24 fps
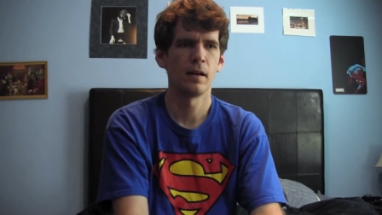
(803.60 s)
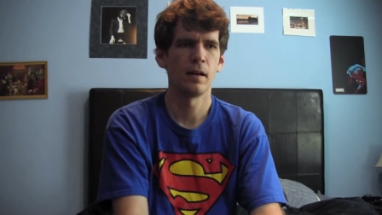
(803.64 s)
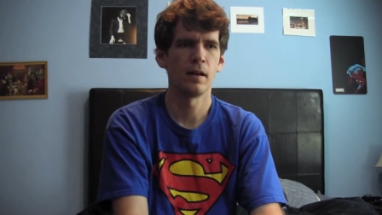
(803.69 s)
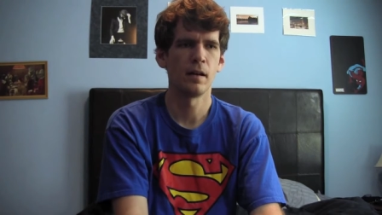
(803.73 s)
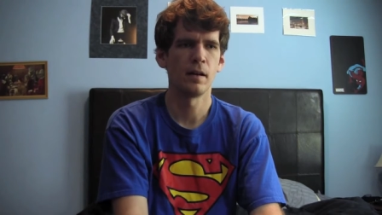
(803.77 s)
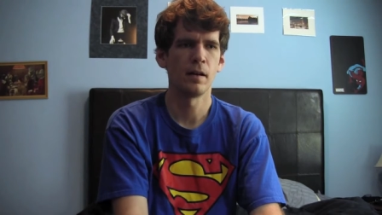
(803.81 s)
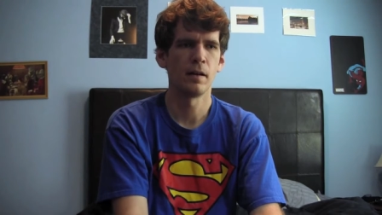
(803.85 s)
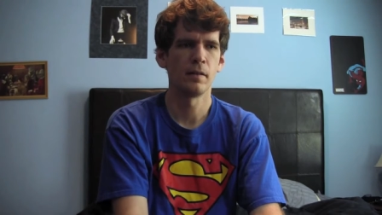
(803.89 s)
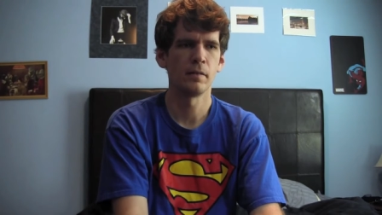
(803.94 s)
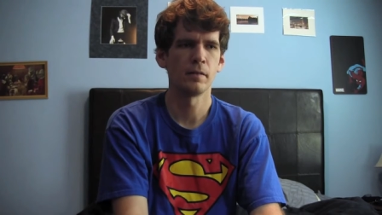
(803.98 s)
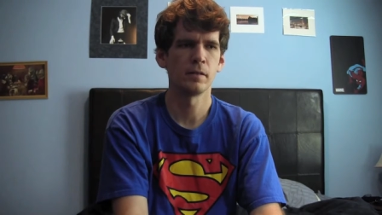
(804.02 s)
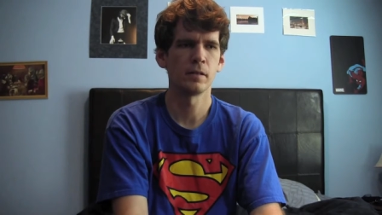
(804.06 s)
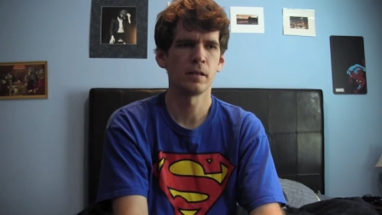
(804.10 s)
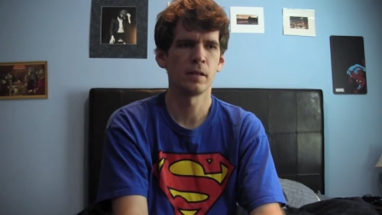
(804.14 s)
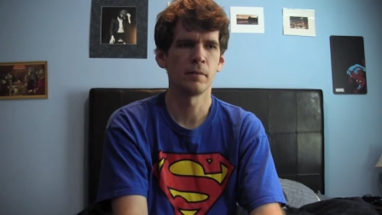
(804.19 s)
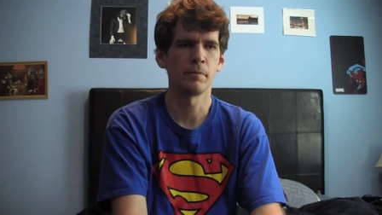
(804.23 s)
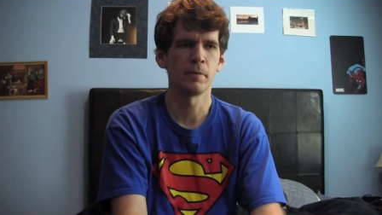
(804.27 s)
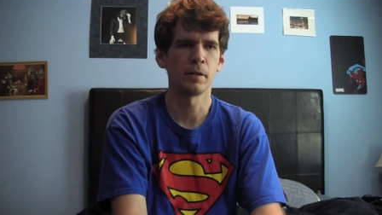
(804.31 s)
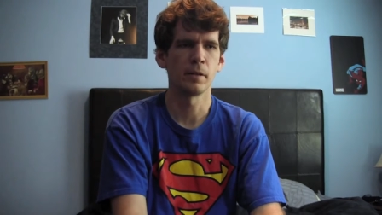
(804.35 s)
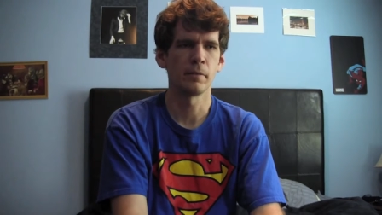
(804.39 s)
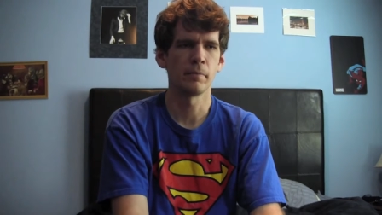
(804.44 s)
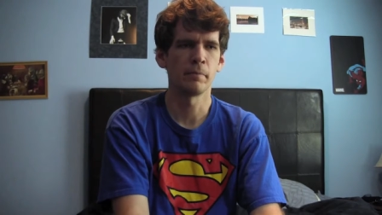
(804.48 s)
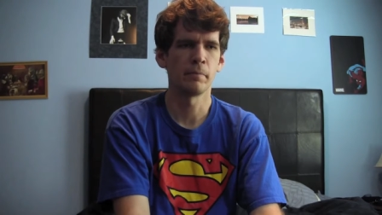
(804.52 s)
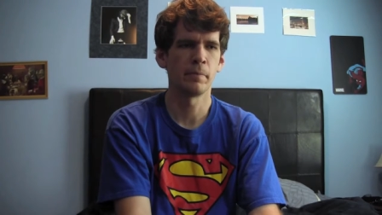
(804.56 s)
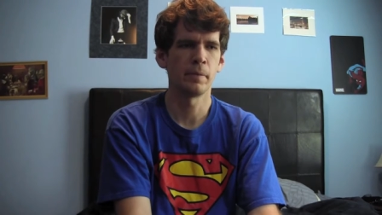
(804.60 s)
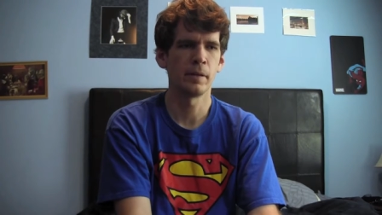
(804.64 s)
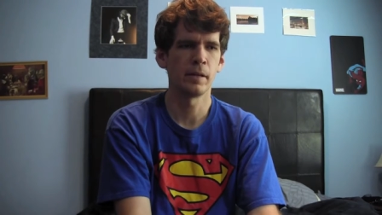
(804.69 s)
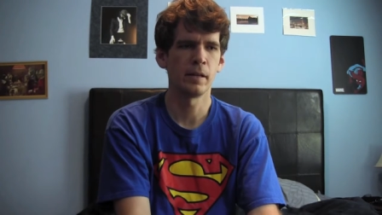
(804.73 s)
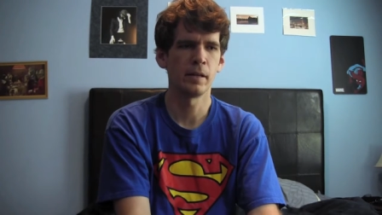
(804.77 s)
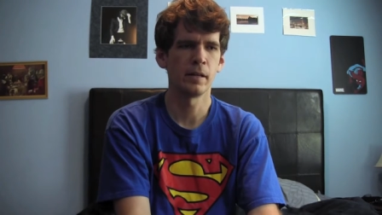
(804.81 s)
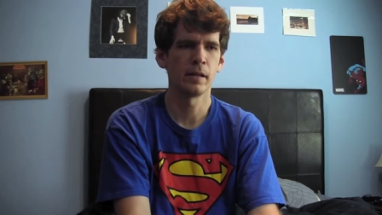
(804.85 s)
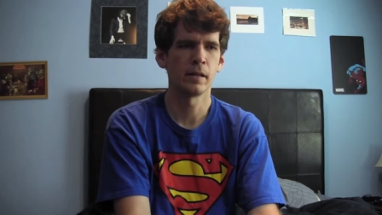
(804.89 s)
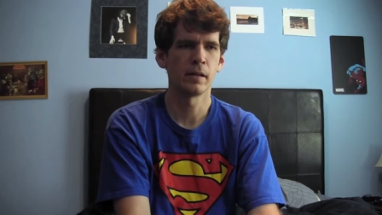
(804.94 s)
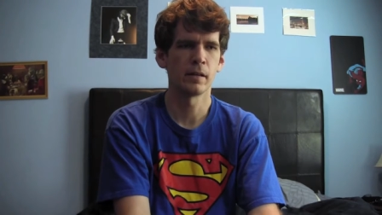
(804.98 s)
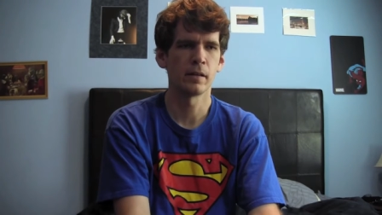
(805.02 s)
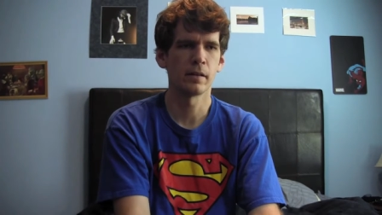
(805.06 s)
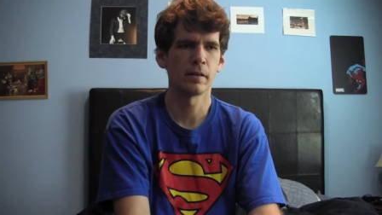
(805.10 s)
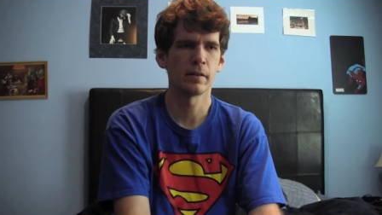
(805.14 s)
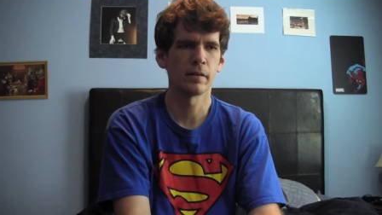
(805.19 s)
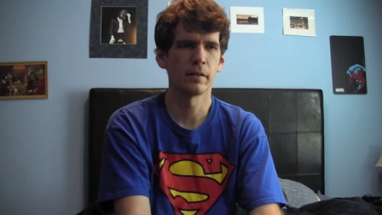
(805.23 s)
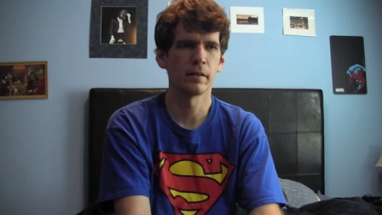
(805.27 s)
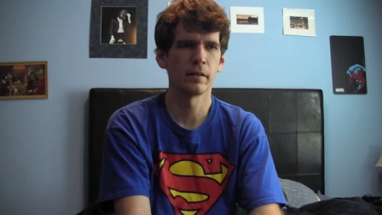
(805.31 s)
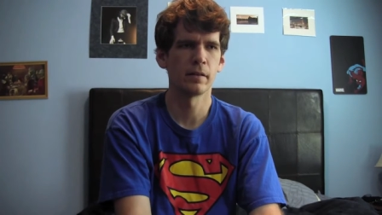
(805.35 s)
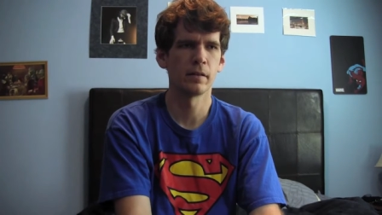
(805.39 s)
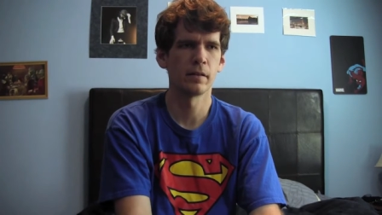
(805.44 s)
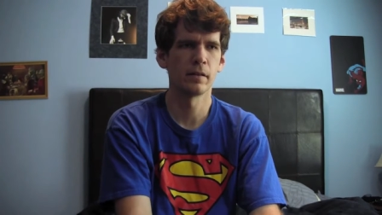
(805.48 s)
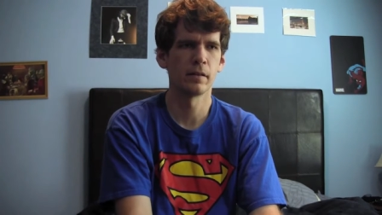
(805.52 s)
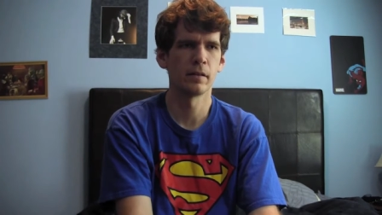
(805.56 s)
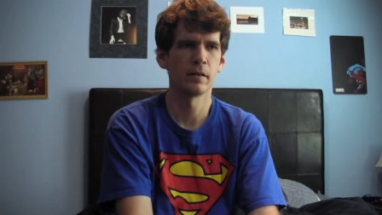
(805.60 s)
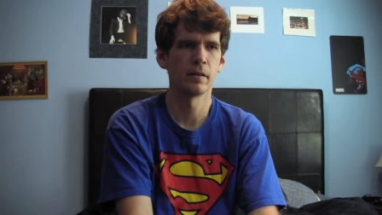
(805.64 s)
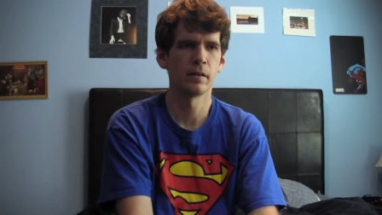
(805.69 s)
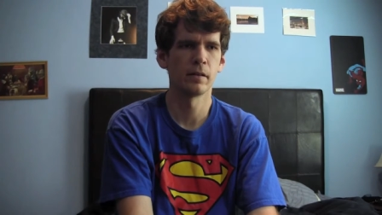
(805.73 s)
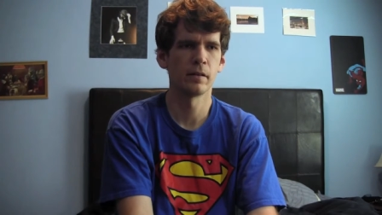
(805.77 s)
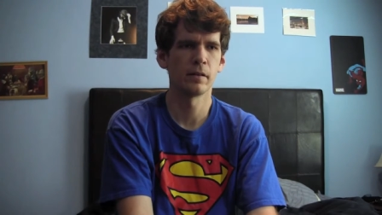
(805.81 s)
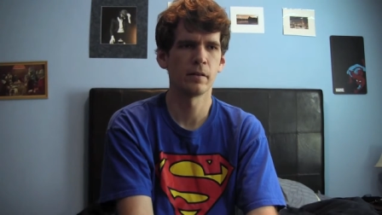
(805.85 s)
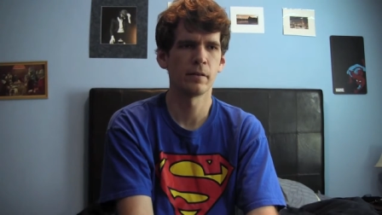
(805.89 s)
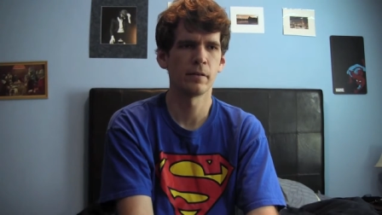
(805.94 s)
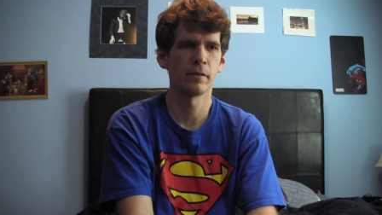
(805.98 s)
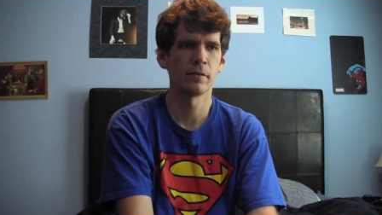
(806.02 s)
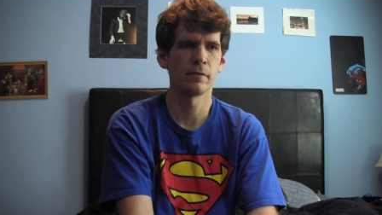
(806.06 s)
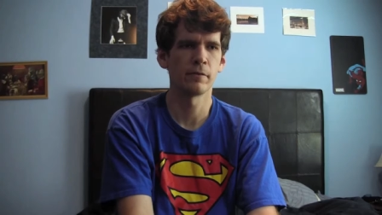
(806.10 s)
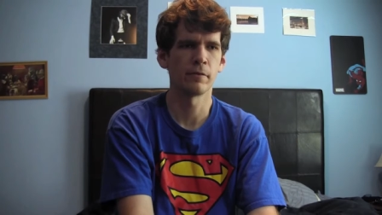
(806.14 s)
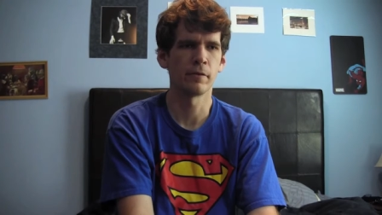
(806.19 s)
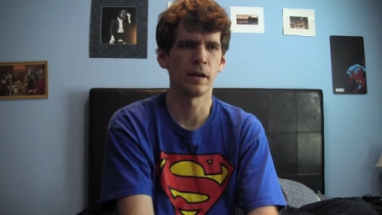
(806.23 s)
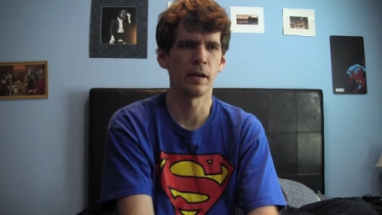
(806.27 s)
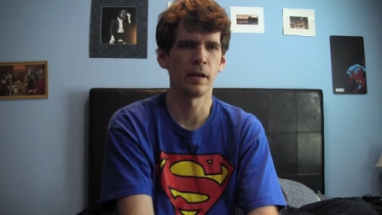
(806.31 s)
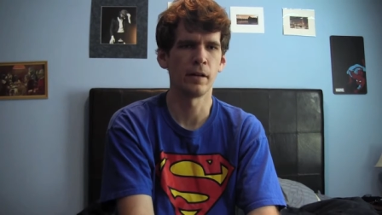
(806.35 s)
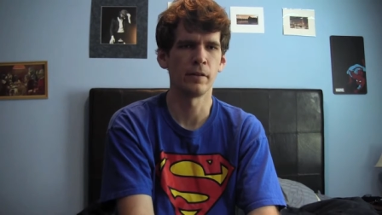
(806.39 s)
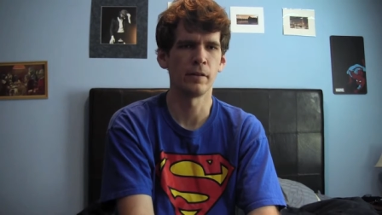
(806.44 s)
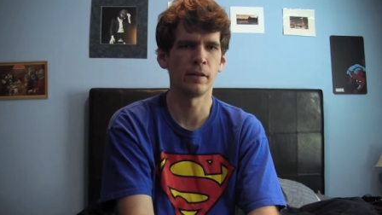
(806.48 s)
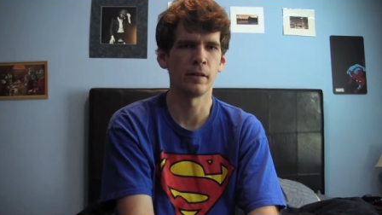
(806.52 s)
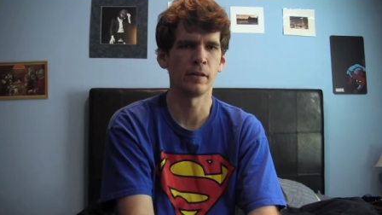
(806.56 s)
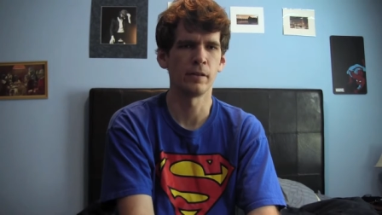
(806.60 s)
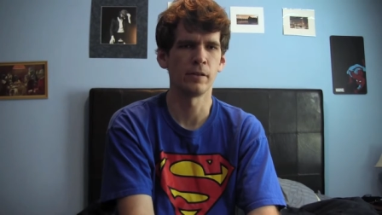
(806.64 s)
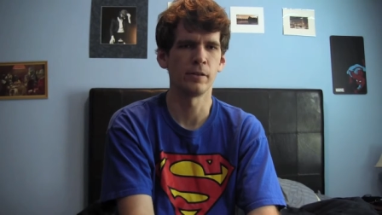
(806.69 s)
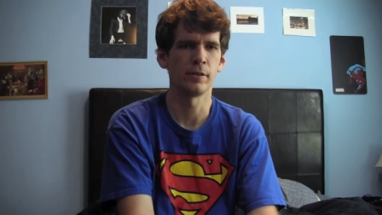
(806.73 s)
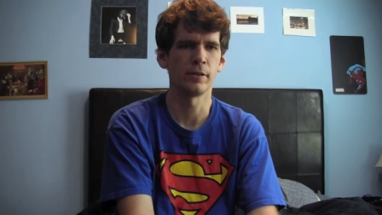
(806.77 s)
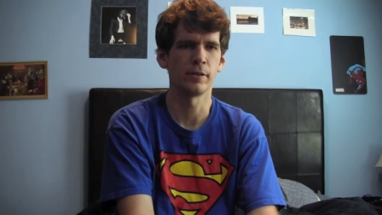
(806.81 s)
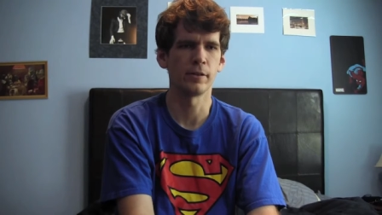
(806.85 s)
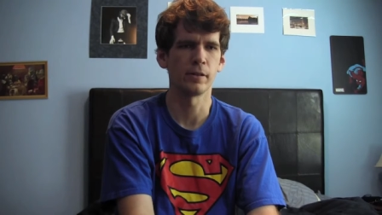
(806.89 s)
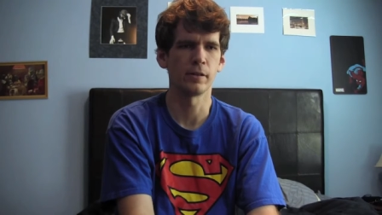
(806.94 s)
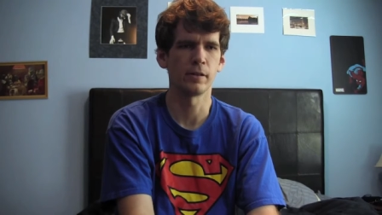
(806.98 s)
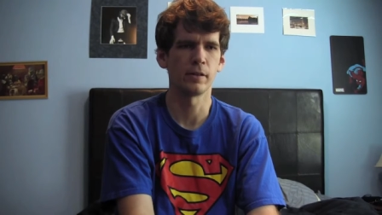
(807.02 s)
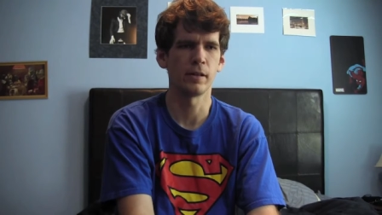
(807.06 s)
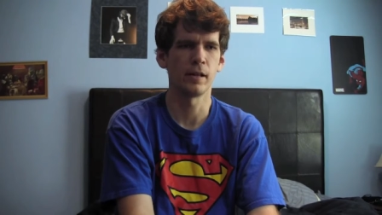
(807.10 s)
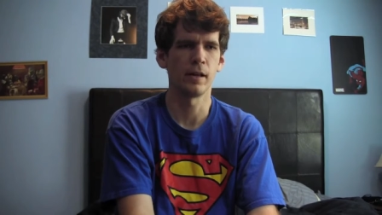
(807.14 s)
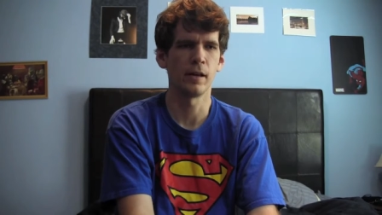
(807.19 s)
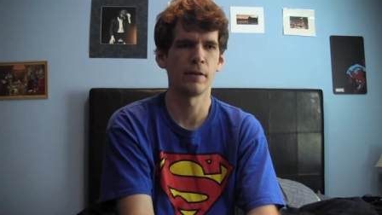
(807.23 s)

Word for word: uh, something big rather than just